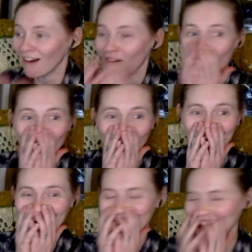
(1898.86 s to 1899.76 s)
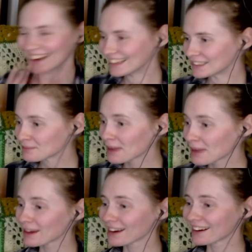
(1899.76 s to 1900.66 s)
Oh,
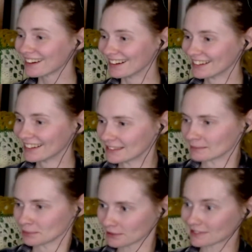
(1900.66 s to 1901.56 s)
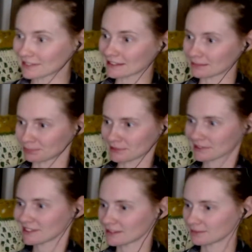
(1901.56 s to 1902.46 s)
baby girl! Pull up, pull
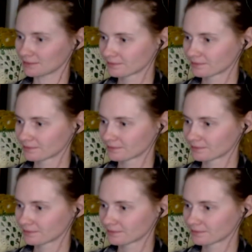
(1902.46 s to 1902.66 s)
up!